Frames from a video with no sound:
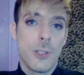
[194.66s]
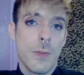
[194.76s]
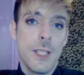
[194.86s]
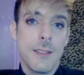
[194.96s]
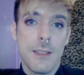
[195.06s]

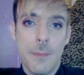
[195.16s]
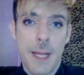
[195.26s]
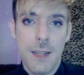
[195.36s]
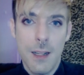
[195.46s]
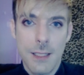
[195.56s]
reasons
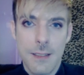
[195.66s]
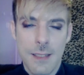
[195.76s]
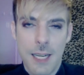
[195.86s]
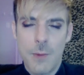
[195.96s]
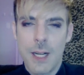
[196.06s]
my colleagues
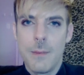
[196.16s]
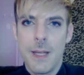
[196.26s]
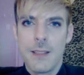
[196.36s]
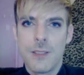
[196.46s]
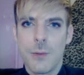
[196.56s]
and I
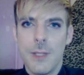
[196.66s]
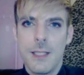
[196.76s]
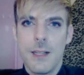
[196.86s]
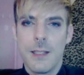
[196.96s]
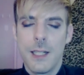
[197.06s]
recommend
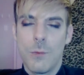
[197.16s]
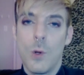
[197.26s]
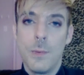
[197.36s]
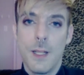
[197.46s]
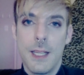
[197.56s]
storytelling and
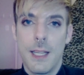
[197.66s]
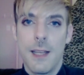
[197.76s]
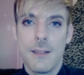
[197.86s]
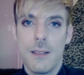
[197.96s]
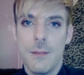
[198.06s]
role-playing
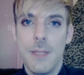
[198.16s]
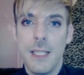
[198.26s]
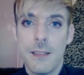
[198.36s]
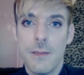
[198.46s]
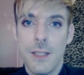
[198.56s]
as a
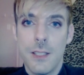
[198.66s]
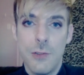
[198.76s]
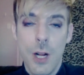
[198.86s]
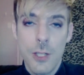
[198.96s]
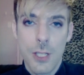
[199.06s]
means of
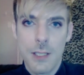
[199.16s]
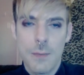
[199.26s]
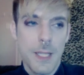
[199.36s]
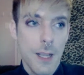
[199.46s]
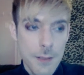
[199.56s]
instruction is
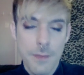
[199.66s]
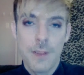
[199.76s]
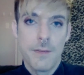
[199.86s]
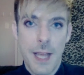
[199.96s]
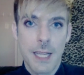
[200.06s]
because of
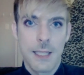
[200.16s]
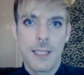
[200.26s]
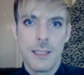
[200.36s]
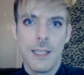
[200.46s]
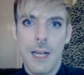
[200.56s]
the fact that
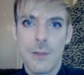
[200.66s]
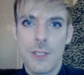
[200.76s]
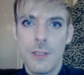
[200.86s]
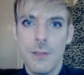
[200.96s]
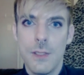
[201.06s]
it allows
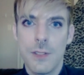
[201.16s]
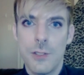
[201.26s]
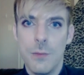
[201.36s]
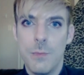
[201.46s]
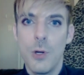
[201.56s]
students
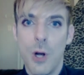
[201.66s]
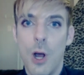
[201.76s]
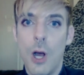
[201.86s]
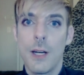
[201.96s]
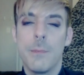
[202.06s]
to put
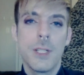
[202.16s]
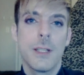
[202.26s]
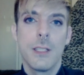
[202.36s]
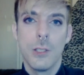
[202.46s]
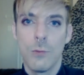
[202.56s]
on a
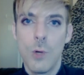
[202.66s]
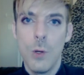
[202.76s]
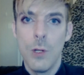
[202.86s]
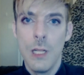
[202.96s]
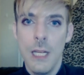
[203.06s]
particular
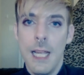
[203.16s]
role